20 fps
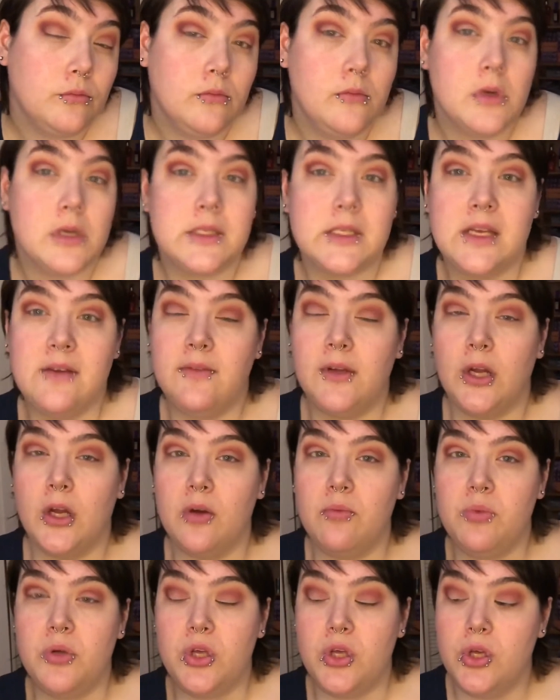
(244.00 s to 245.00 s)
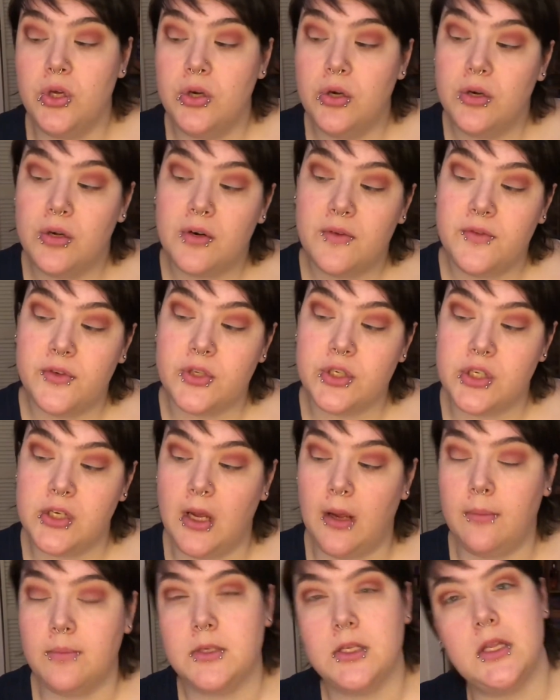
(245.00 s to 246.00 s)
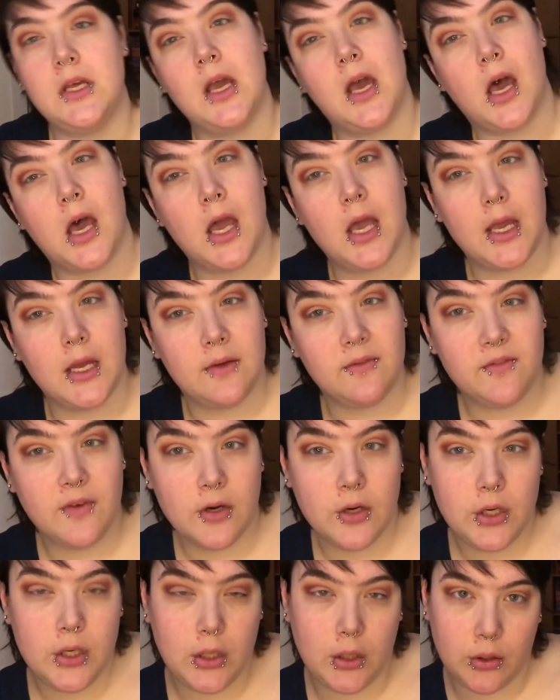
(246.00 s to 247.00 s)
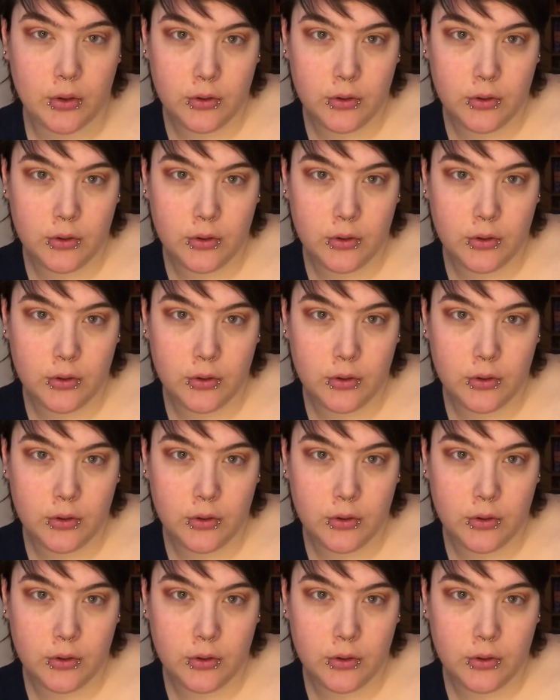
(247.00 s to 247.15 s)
That's giving a beautiful shape to the eye, very